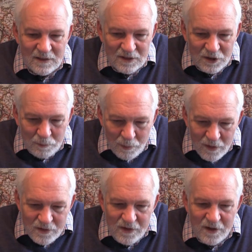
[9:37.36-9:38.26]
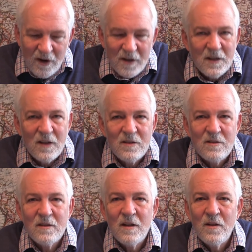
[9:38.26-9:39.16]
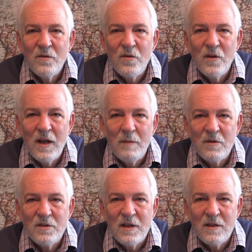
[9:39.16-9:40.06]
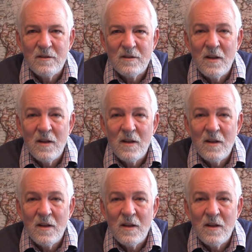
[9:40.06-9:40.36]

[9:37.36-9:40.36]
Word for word: disperse the darkness through the name of Jesus.